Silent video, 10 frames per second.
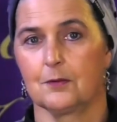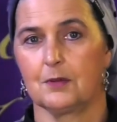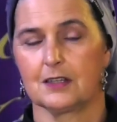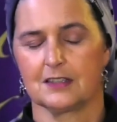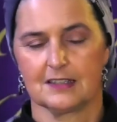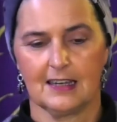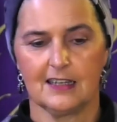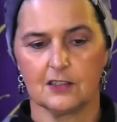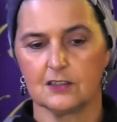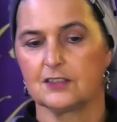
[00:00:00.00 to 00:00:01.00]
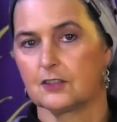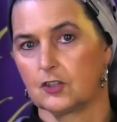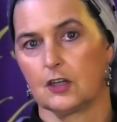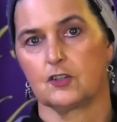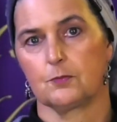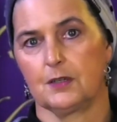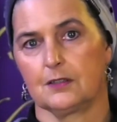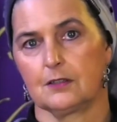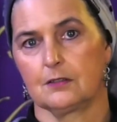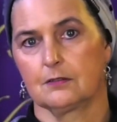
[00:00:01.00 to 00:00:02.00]
because hail is a
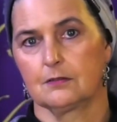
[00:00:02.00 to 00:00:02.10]
judgment.